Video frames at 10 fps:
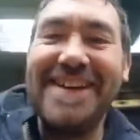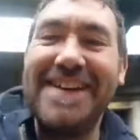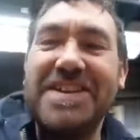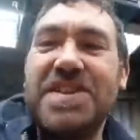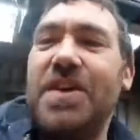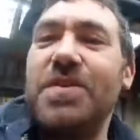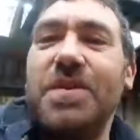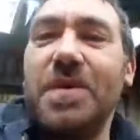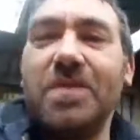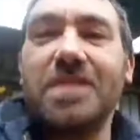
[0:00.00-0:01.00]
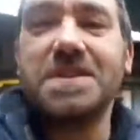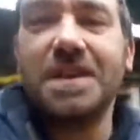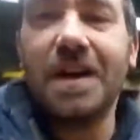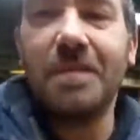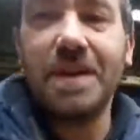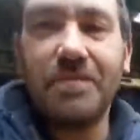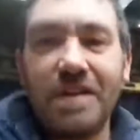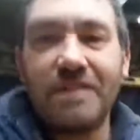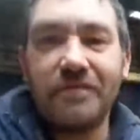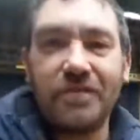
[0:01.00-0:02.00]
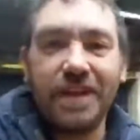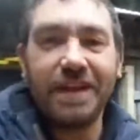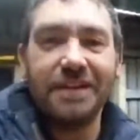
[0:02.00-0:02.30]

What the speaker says: Joe, you're welcome to come here rent free.